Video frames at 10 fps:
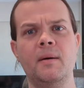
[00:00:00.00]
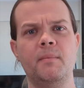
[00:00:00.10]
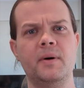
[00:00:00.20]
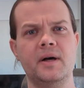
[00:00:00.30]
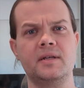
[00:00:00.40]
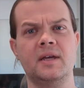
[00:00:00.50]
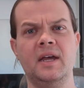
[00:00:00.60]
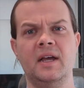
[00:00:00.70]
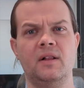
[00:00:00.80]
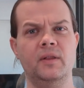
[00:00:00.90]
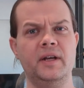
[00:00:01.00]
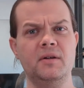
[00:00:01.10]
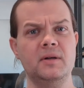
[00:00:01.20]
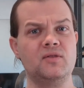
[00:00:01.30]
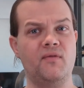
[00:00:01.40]
But
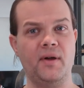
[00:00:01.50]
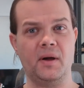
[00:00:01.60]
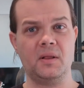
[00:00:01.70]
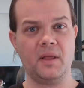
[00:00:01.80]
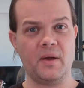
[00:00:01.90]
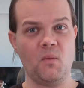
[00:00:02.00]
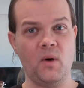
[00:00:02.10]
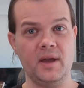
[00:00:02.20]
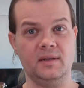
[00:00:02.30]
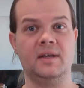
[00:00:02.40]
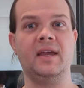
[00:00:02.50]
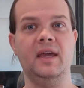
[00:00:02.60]
Linear is very lightweight.